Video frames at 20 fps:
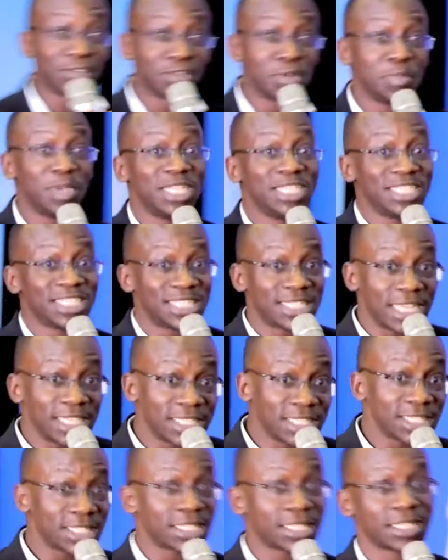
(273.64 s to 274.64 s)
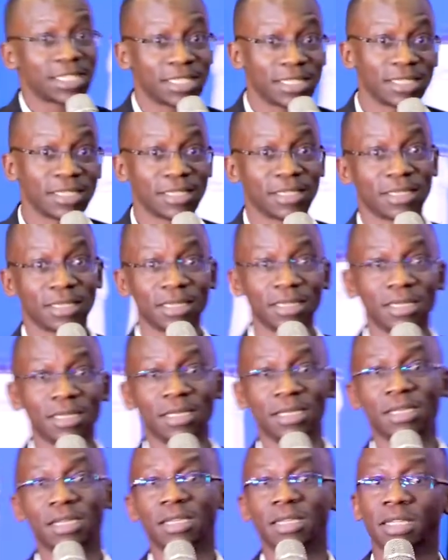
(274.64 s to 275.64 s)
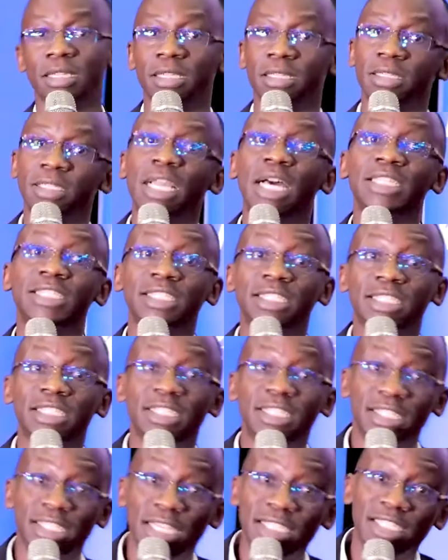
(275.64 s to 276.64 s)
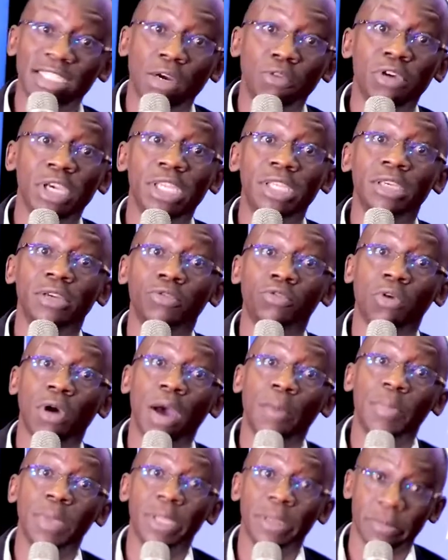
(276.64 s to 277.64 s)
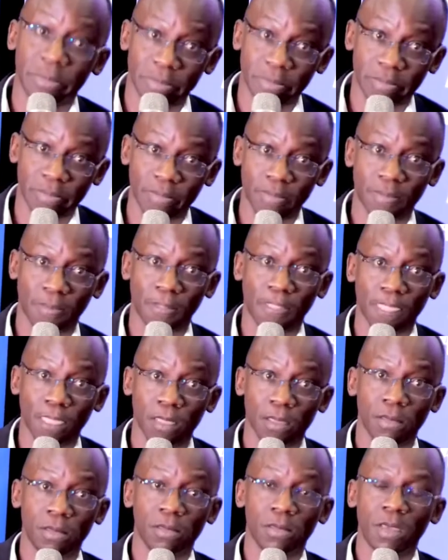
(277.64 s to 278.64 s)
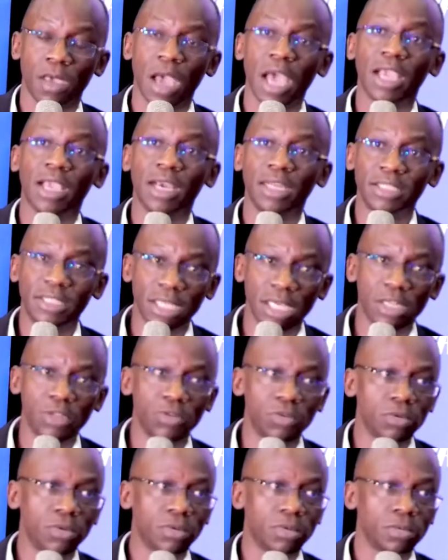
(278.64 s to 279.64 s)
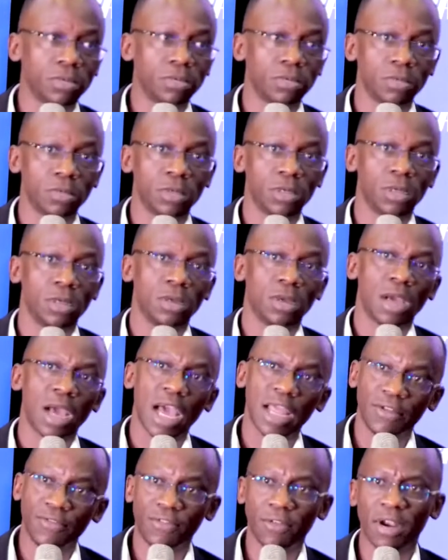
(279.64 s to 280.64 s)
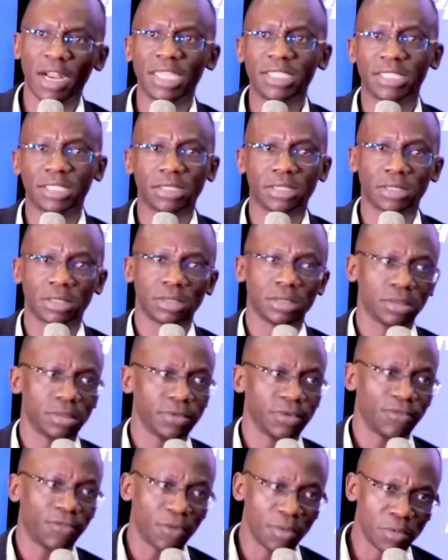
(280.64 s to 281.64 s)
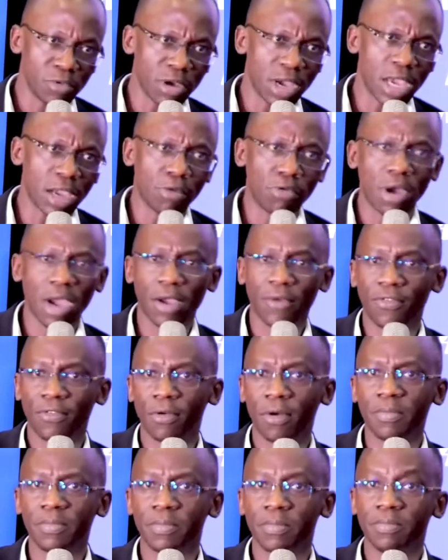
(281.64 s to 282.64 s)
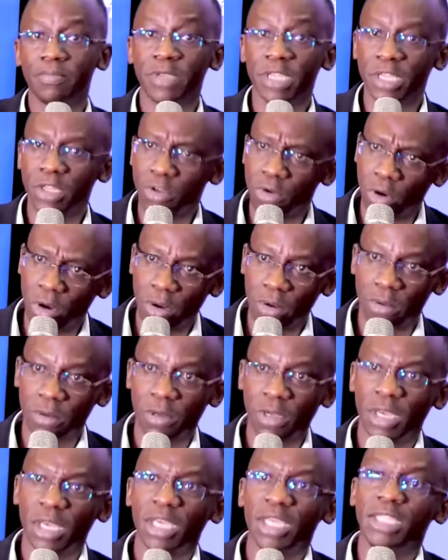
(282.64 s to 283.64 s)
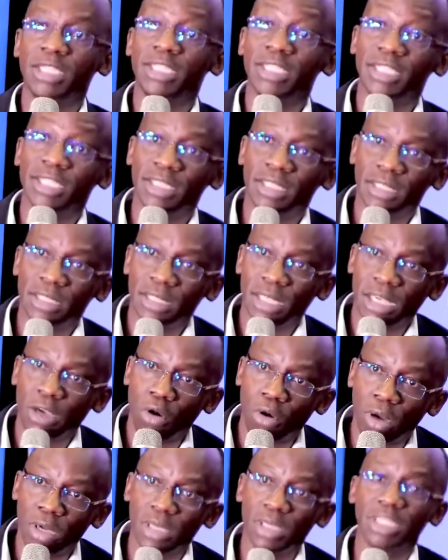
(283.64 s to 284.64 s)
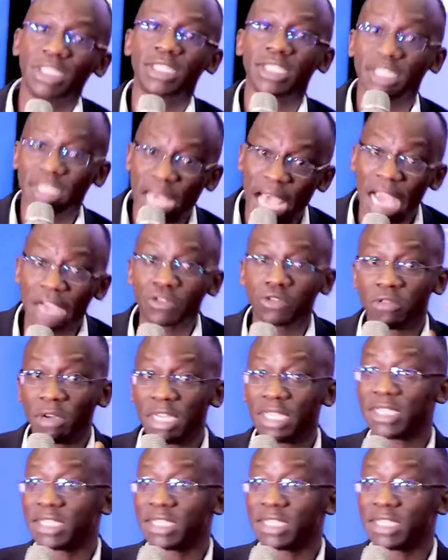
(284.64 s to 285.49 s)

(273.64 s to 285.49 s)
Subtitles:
remain static, that is disaster waiting to happen. I can tell you, and for us, from where I work from, BDO, it is actually